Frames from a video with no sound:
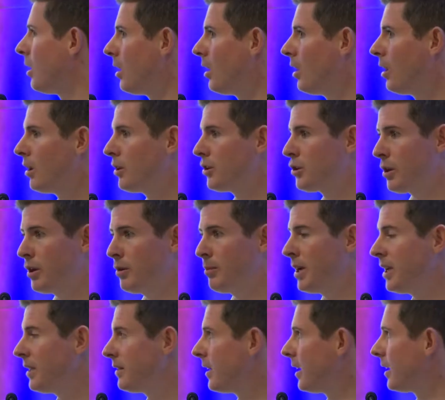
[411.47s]
are trying to
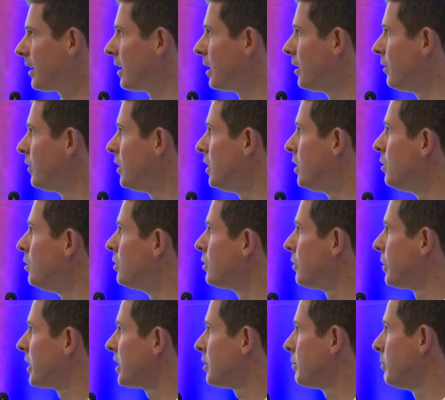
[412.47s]
make that kind of
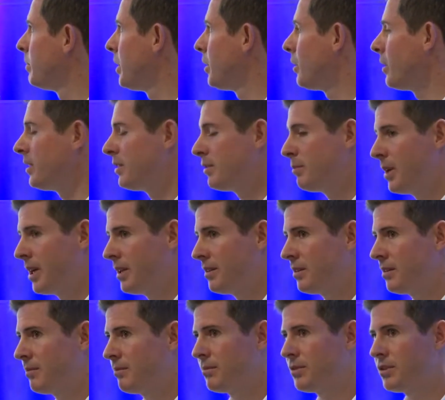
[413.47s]
user experience
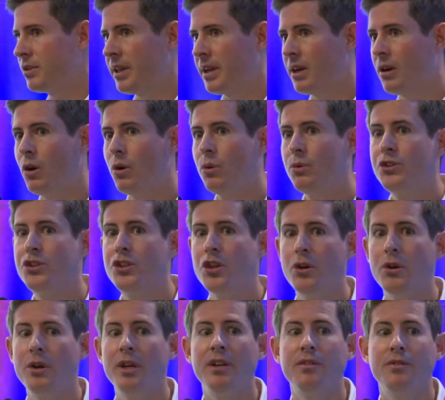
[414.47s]
better. So that whole
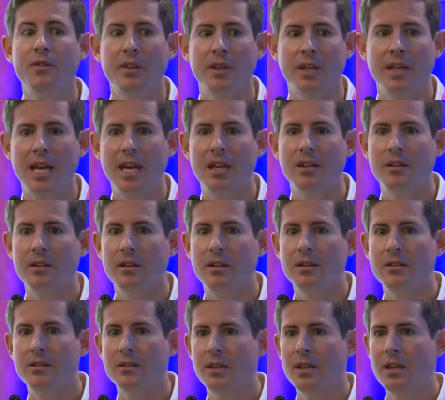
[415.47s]
journey for the candidate.